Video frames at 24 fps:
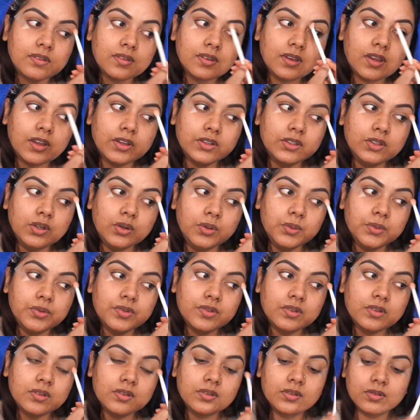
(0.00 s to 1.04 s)
how it
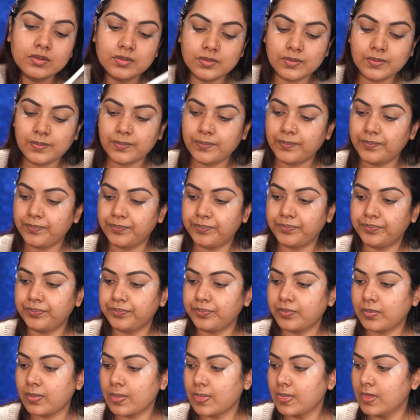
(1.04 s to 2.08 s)
goes.
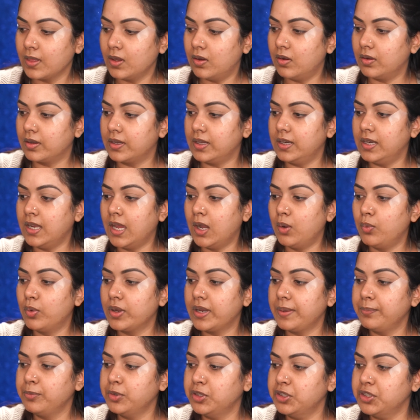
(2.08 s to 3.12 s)
Okay, now what
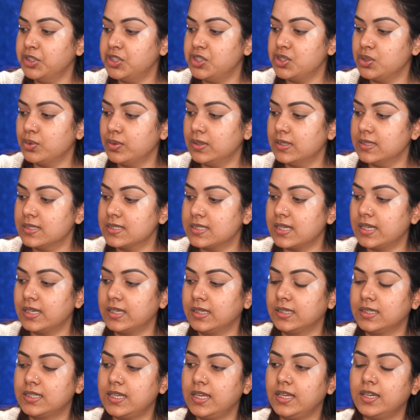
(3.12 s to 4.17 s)
I'm gonna do is I'll
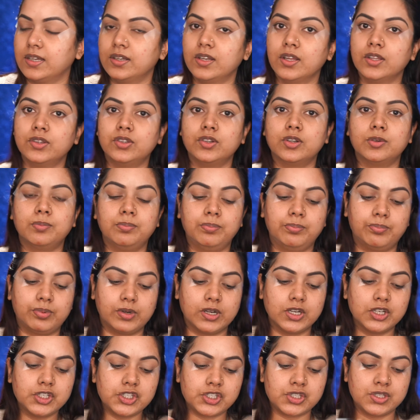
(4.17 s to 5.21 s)
take another
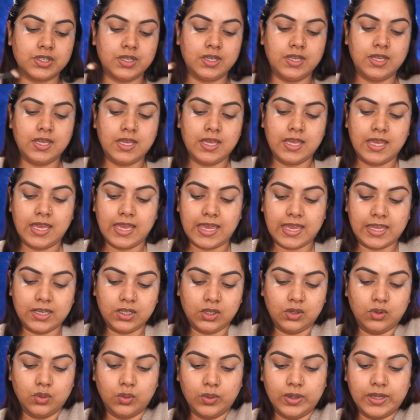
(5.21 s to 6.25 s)
brush
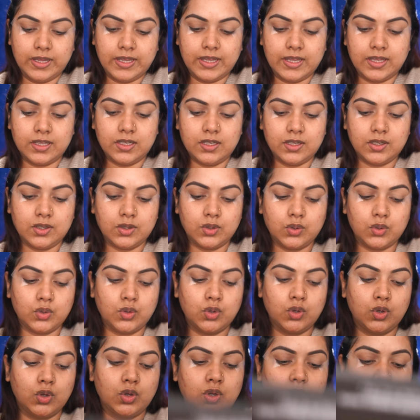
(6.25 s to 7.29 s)
and go ahead
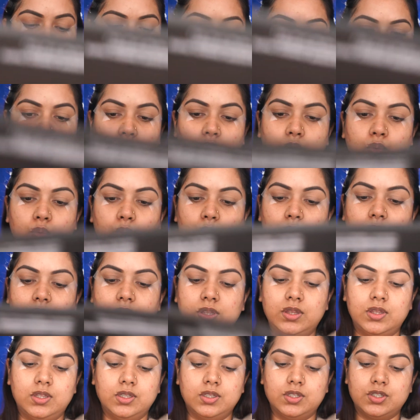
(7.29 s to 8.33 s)

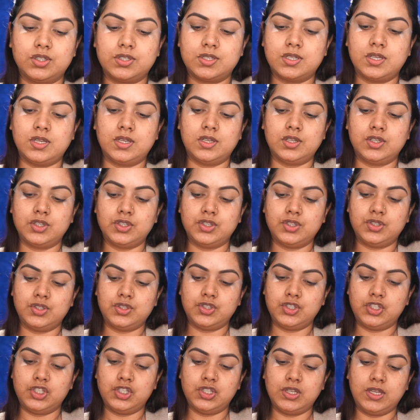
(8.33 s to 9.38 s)
with this
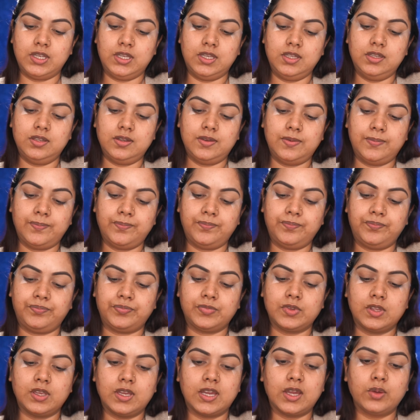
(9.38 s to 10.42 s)
shade.
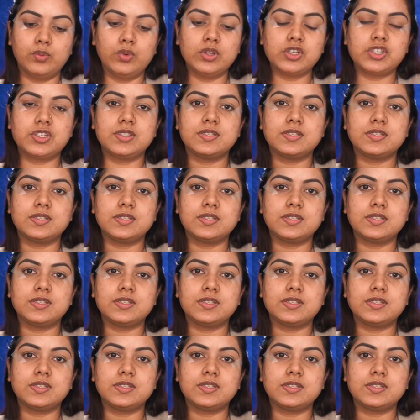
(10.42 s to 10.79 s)
I wish